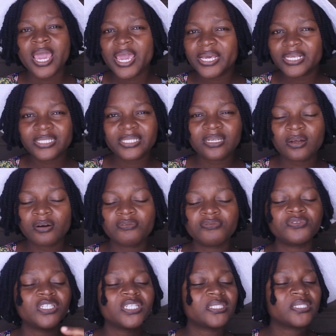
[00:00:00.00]
Instead
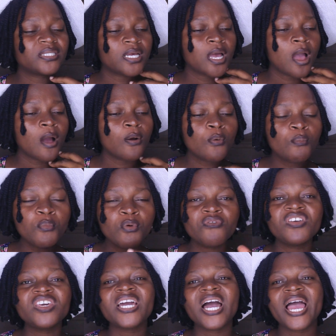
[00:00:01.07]
of just
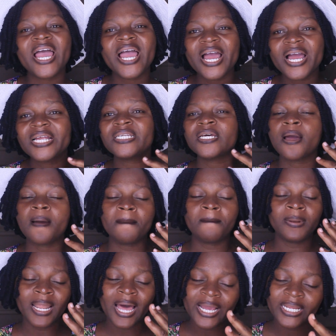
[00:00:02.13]
moving ahead,
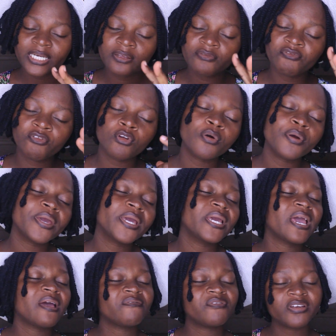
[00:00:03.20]
blindly
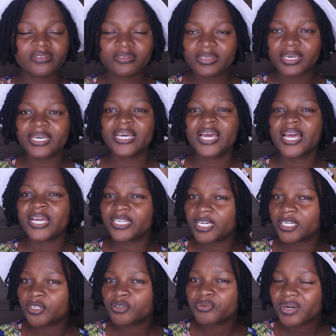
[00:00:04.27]
following everything,
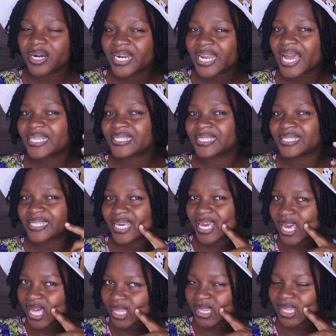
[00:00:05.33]
then you realize in the
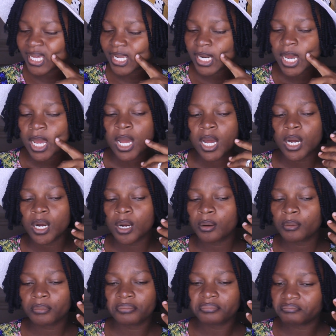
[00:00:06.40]
end that
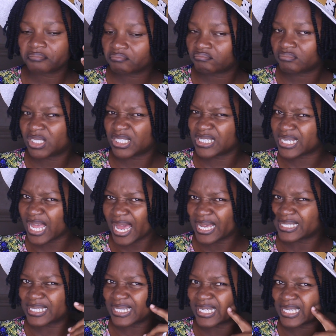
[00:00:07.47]
this guy
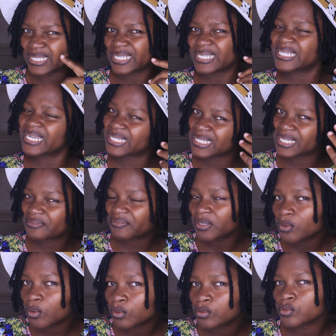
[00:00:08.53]
is lazy, he doesn't
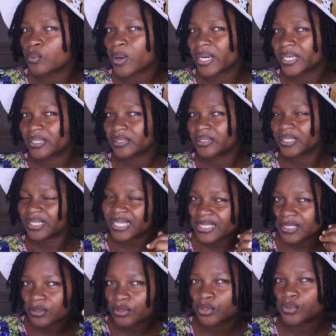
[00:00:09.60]
even go to work, he
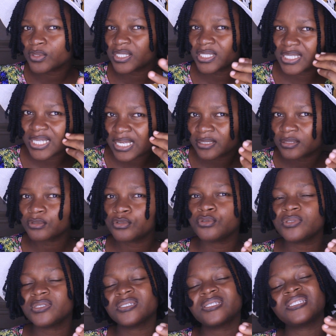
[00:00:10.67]
doesn't do this,
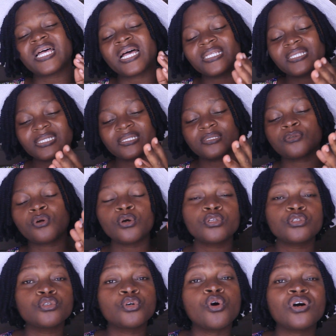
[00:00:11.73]
that is going
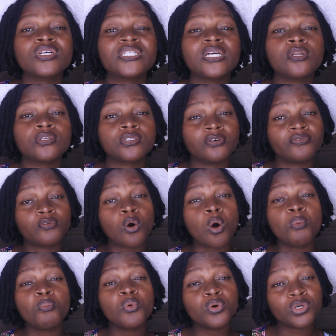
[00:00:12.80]
to cause a lot of
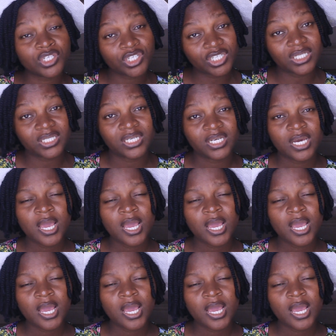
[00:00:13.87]
commotion.